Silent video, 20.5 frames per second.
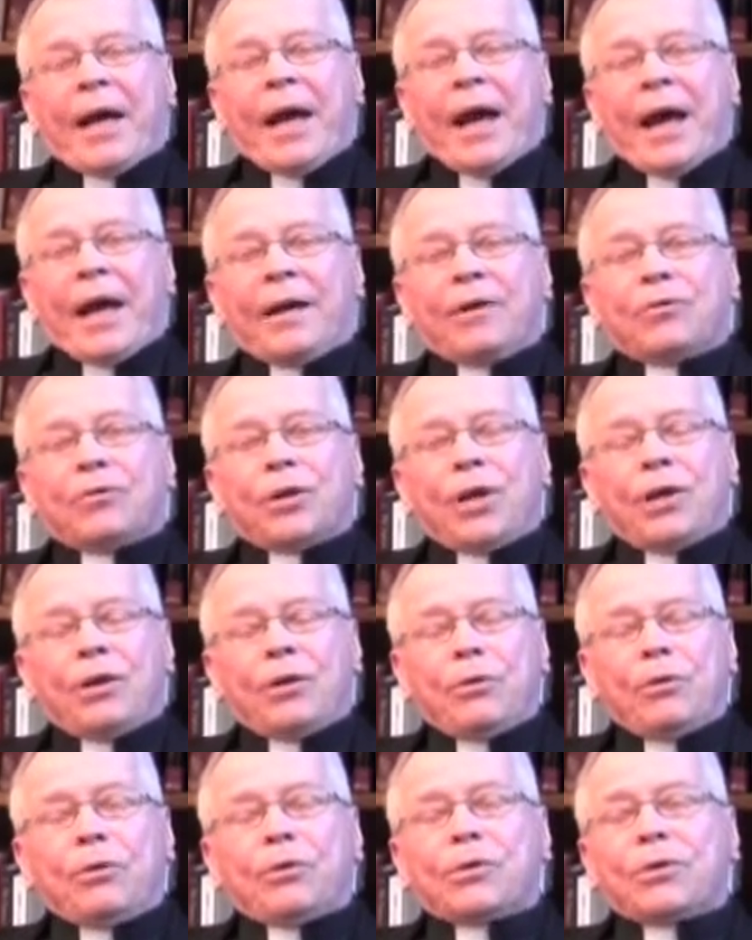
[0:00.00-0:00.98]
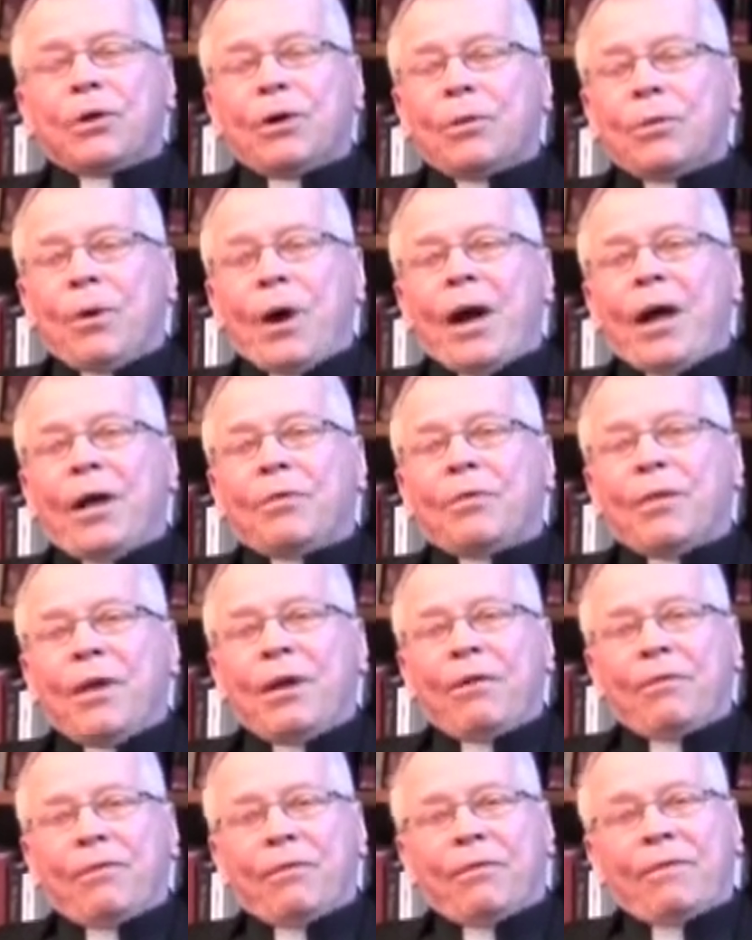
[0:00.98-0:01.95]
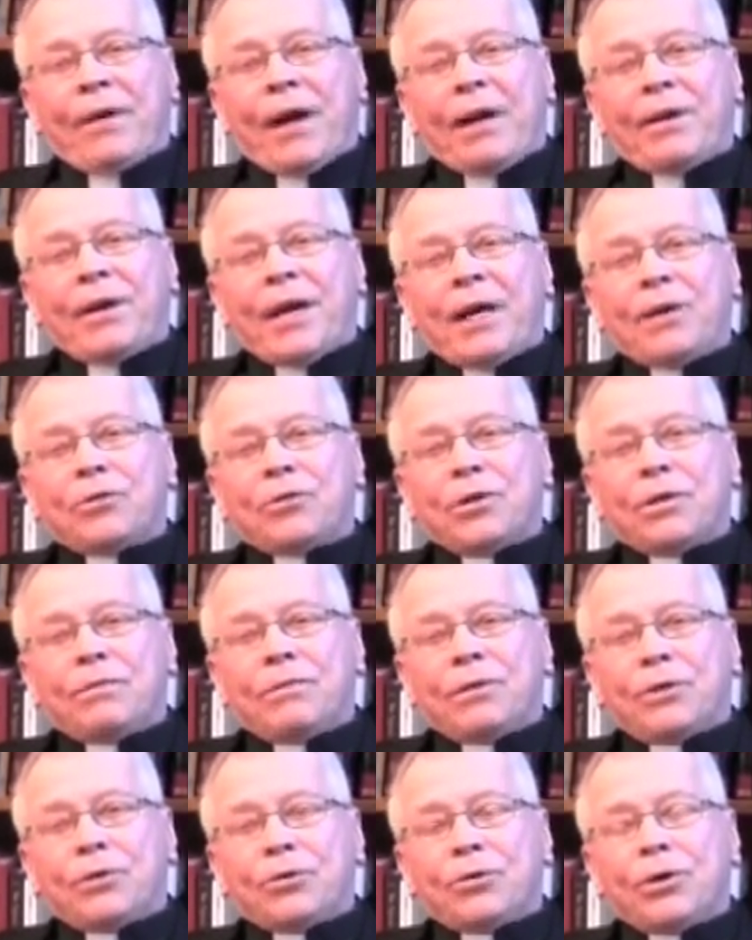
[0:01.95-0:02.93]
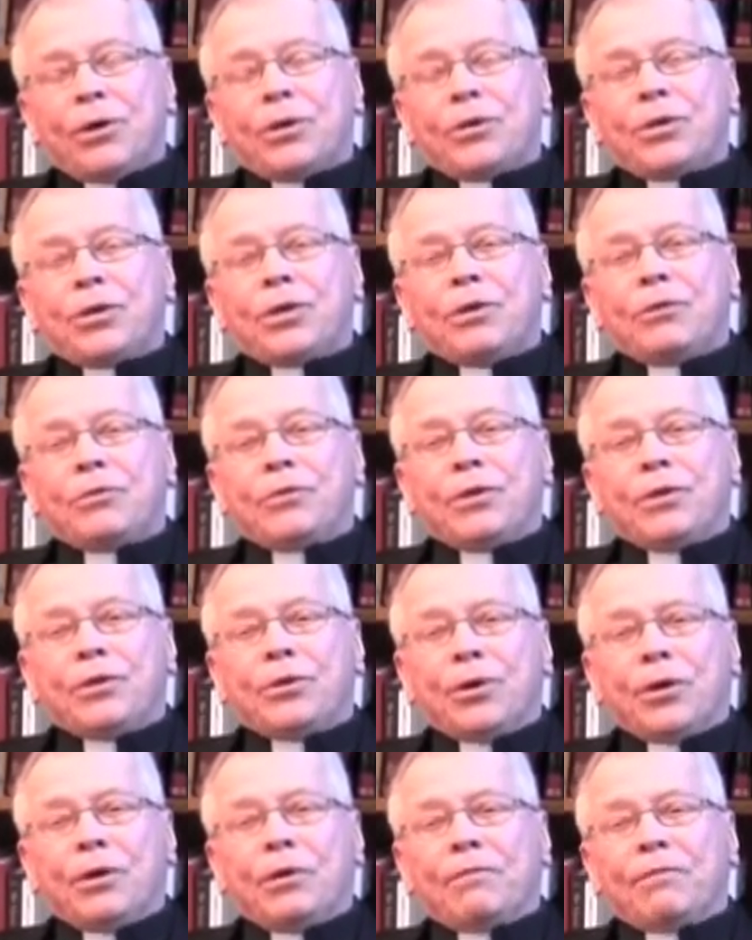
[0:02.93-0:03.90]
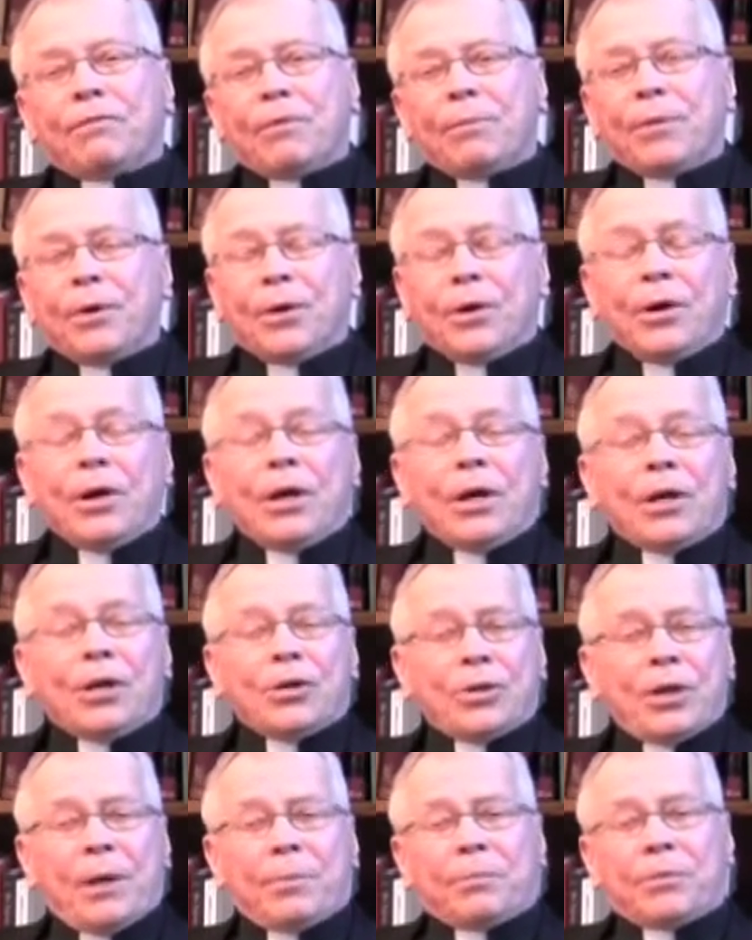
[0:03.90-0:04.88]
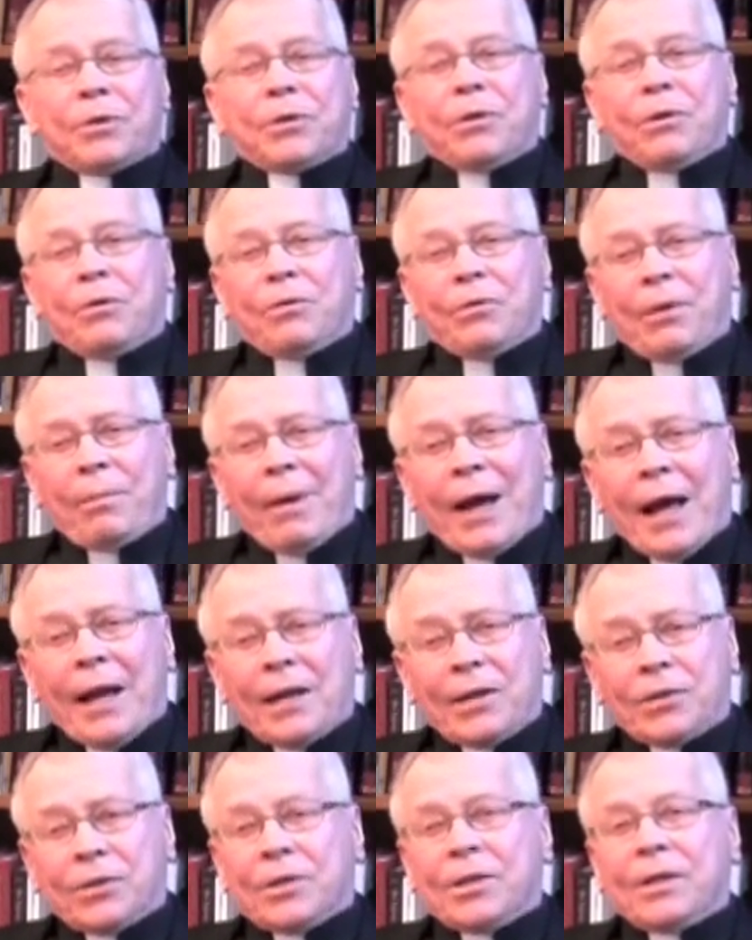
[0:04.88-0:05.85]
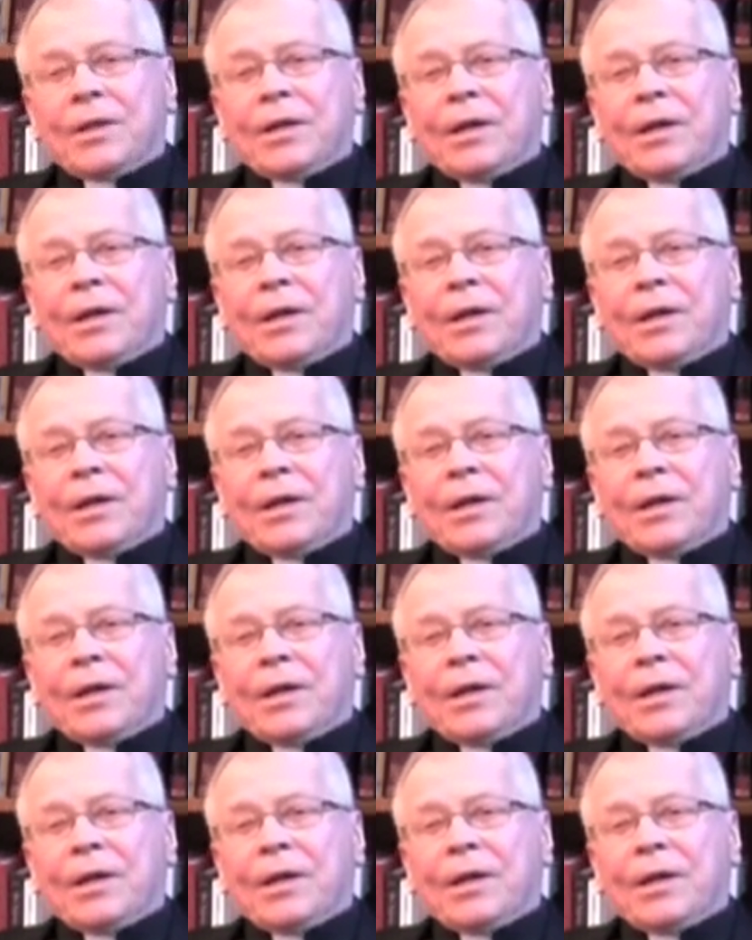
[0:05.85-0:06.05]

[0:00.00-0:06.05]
And she used around the foundation of the church, she used the dirt from her ships, the ballast,